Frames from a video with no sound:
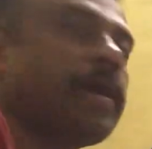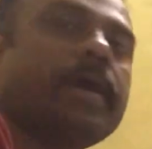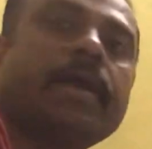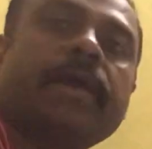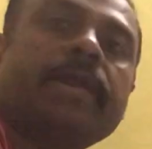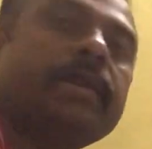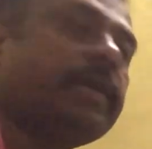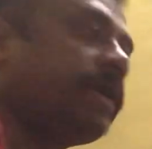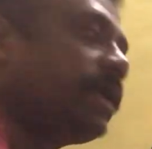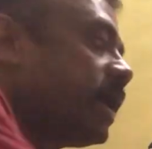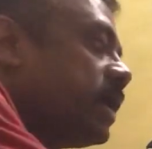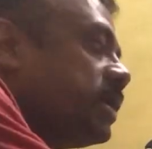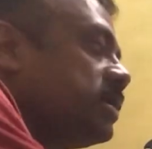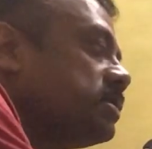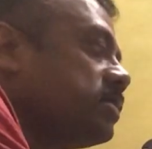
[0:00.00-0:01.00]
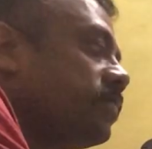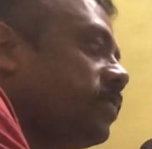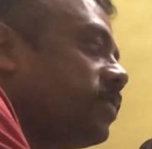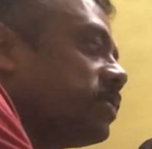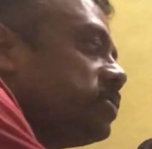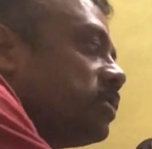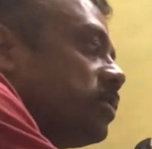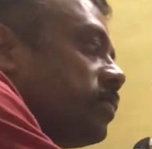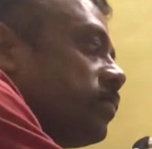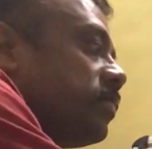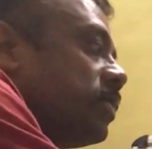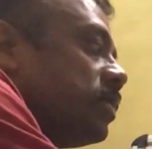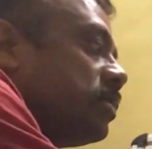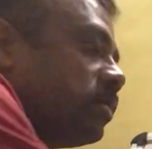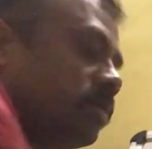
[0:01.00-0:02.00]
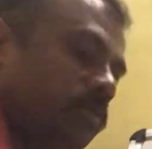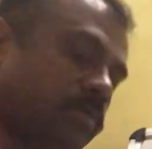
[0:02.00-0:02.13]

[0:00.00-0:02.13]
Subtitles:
and tan is a function of what?